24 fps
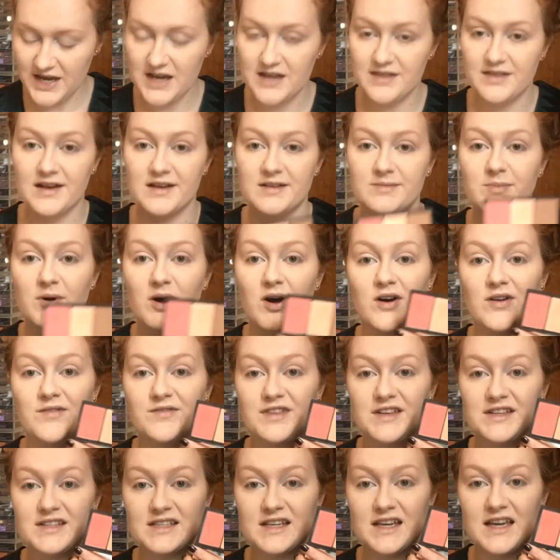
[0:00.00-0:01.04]
that's part of
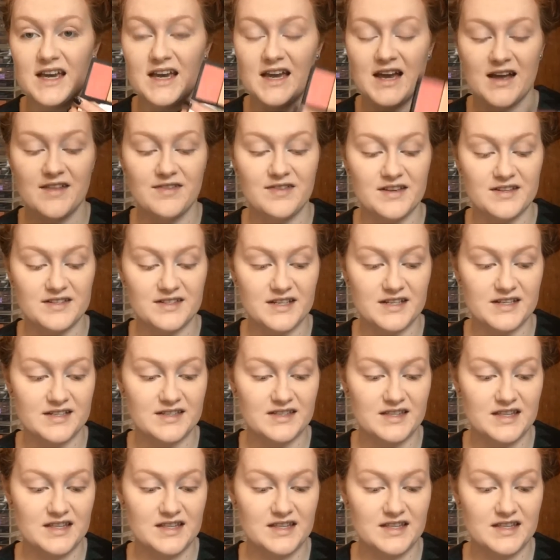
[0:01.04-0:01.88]
this kit, and this is